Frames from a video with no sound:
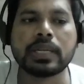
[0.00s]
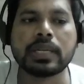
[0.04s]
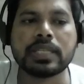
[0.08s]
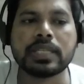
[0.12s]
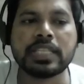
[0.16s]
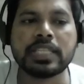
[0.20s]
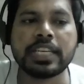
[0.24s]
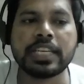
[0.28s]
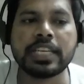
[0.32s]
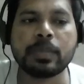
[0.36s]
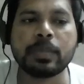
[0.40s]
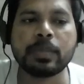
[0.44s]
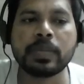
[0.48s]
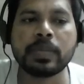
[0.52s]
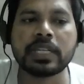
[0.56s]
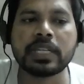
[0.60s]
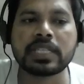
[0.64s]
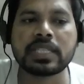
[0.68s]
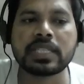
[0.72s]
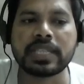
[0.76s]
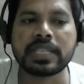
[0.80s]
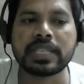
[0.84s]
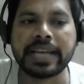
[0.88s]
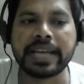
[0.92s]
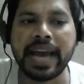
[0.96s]
G
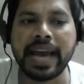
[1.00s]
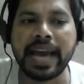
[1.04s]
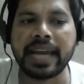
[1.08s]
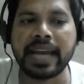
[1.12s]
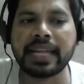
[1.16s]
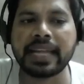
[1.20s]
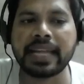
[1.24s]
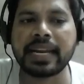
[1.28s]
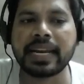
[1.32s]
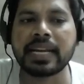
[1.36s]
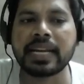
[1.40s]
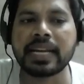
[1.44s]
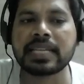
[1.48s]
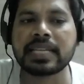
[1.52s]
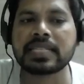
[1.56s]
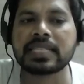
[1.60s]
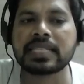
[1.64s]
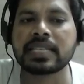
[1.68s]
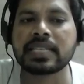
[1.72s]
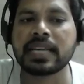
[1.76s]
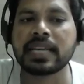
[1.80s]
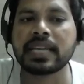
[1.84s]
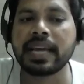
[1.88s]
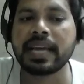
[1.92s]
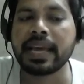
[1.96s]
means
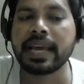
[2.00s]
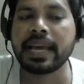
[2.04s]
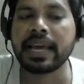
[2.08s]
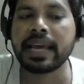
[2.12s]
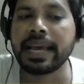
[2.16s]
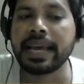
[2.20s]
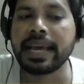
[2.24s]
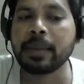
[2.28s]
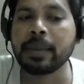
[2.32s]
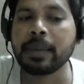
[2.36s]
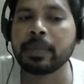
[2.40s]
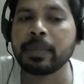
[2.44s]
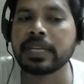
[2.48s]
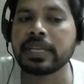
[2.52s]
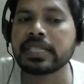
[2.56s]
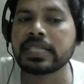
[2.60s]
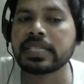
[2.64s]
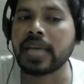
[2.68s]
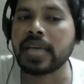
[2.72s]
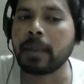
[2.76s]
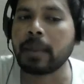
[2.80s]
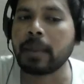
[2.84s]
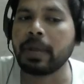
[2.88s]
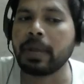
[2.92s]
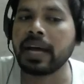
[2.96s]
ganirelix, A
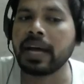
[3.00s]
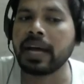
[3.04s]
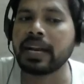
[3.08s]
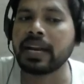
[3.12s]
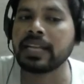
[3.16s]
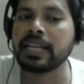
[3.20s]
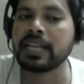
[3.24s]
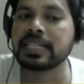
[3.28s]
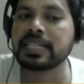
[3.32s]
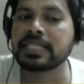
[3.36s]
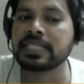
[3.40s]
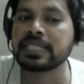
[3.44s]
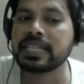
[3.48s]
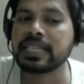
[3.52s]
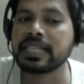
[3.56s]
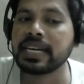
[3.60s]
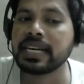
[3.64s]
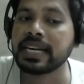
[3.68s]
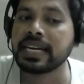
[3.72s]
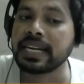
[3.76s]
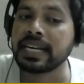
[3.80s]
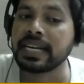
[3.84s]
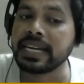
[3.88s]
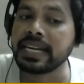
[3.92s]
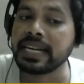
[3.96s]
means abarelix,
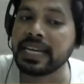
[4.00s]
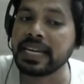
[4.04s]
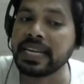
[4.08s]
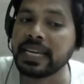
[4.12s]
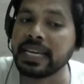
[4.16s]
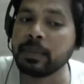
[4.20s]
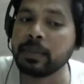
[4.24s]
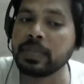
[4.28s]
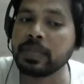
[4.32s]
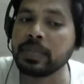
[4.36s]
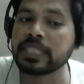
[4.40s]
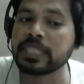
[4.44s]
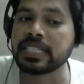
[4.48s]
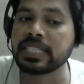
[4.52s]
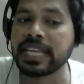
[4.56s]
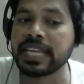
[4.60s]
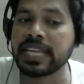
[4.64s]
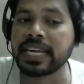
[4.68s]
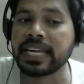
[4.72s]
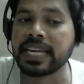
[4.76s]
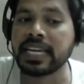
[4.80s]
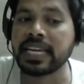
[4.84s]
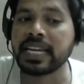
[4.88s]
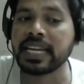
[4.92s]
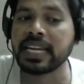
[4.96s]
D means
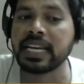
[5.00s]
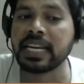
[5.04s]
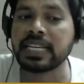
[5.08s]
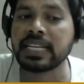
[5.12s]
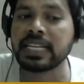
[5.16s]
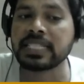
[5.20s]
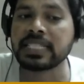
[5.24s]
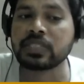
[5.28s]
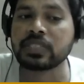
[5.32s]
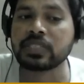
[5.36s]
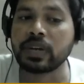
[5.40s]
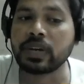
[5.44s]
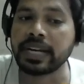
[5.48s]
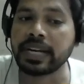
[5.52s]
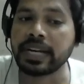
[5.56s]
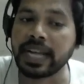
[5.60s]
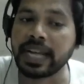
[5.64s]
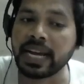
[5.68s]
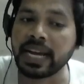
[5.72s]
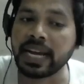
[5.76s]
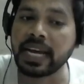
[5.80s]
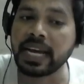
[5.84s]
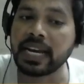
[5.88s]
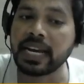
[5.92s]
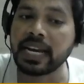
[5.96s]

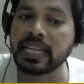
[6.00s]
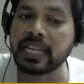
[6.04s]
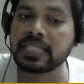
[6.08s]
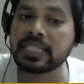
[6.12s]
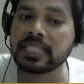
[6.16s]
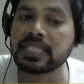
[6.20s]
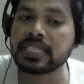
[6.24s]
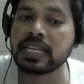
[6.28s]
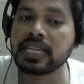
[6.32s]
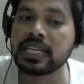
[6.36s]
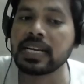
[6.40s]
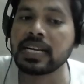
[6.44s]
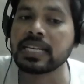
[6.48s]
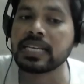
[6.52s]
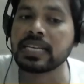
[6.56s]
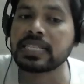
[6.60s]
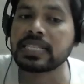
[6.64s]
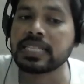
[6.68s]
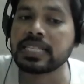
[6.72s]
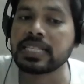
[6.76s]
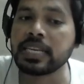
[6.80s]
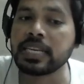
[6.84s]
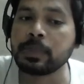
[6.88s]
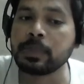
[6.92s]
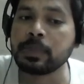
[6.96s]
degarelix,
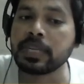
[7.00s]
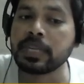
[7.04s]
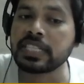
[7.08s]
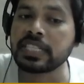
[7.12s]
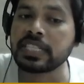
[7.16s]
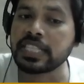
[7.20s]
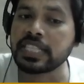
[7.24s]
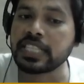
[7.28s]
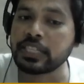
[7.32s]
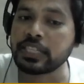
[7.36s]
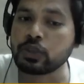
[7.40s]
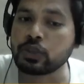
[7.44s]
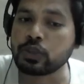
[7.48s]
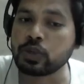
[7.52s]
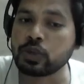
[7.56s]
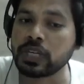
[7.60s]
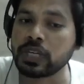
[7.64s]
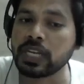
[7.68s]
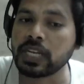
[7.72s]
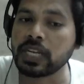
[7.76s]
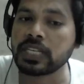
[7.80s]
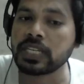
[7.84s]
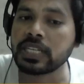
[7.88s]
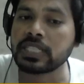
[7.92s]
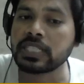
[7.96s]
C means
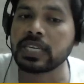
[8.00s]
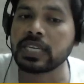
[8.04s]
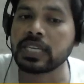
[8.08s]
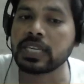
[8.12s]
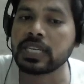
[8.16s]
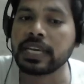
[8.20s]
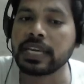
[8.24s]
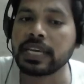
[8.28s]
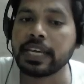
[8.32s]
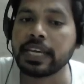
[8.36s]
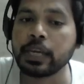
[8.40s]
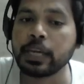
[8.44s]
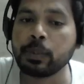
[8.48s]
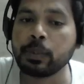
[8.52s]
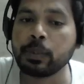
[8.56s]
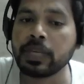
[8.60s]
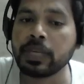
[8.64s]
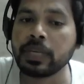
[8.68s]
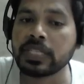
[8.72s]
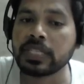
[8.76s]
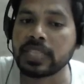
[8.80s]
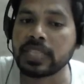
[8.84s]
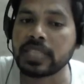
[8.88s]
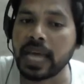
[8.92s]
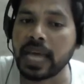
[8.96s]
cetrorelix, E
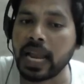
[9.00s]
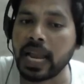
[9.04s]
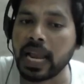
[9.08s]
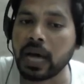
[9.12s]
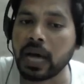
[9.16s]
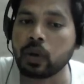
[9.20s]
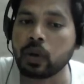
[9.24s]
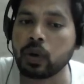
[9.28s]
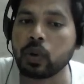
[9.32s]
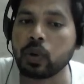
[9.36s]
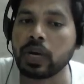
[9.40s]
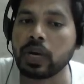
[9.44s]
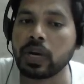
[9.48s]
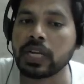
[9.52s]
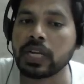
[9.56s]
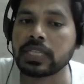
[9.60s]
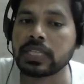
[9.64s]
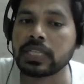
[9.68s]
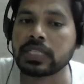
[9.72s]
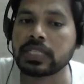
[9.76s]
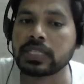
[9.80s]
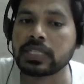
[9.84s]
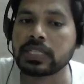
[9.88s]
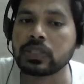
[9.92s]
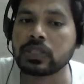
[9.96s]
means
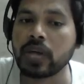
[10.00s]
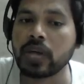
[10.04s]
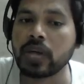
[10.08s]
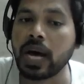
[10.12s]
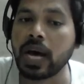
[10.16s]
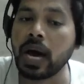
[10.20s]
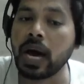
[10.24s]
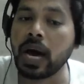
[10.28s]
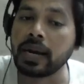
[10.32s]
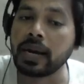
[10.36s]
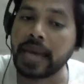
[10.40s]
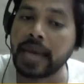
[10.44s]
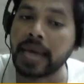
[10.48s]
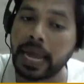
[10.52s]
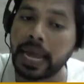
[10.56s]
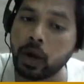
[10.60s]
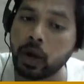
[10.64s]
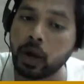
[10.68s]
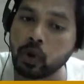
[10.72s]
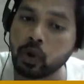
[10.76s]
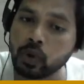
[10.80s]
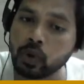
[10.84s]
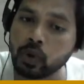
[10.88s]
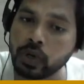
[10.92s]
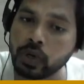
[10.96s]
elagorelix or
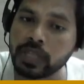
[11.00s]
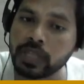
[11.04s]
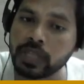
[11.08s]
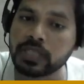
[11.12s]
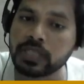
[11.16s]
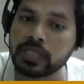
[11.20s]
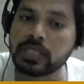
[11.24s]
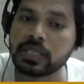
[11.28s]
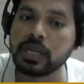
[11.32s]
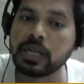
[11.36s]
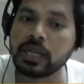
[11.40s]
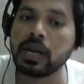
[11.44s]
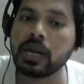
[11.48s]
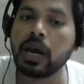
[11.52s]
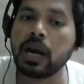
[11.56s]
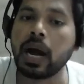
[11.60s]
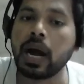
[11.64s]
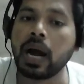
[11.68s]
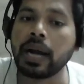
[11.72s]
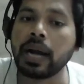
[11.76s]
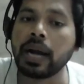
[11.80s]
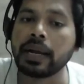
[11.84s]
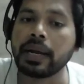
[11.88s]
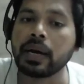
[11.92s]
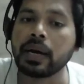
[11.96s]
elagolix,
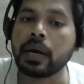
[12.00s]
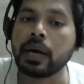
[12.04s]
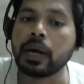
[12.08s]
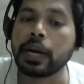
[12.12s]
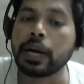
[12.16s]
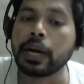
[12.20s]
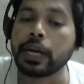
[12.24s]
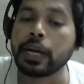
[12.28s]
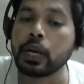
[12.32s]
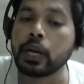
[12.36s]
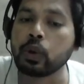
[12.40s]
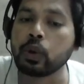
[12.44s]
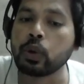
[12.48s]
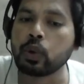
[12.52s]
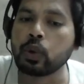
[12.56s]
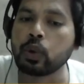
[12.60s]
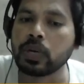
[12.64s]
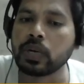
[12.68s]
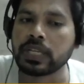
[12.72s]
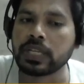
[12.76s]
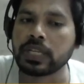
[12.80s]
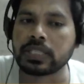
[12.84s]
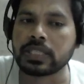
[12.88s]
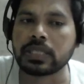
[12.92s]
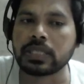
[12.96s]
and
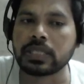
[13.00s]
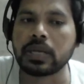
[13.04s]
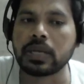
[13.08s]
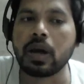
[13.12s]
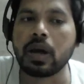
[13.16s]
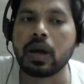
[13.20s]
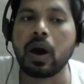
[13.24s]
religolix.